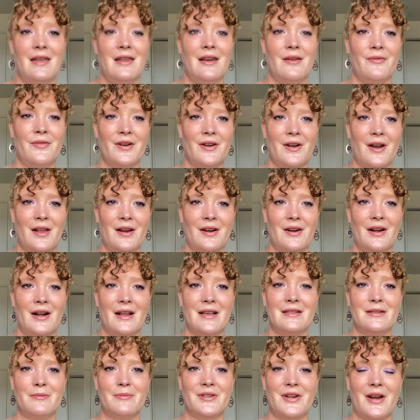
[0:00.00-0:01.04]
And if you're not already
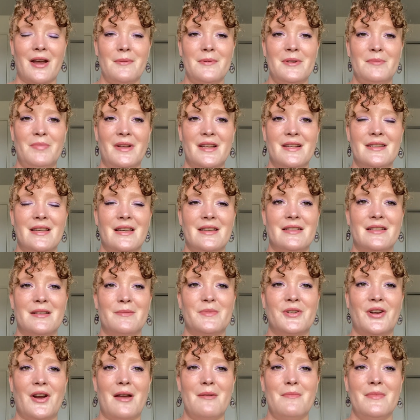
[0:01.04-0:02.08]
subscribed, please hit
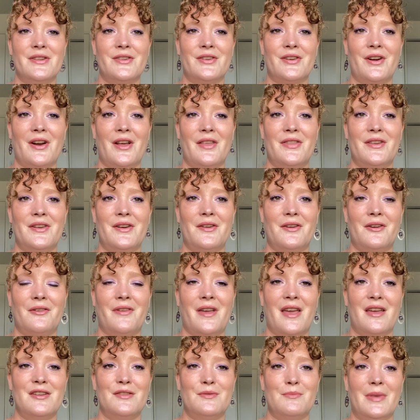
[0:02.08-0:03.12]
subscribe and turn on the
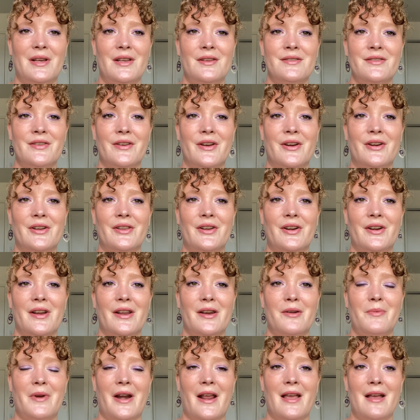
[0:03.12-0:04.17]
notification bell so you're
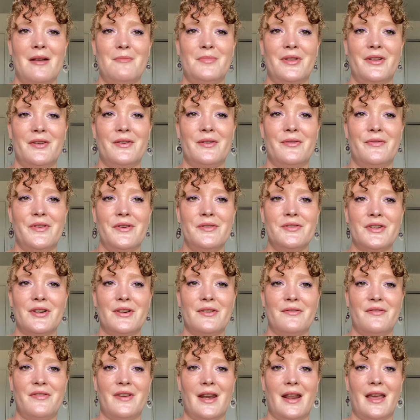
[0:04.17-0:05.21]
alerted when I upload
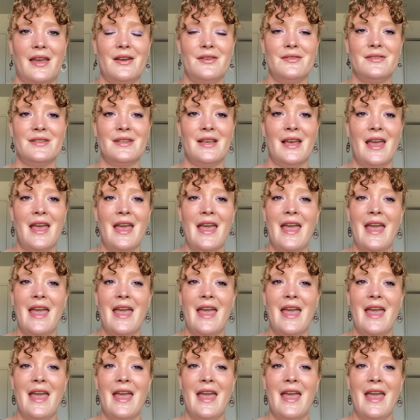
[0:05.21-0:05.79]
future videos.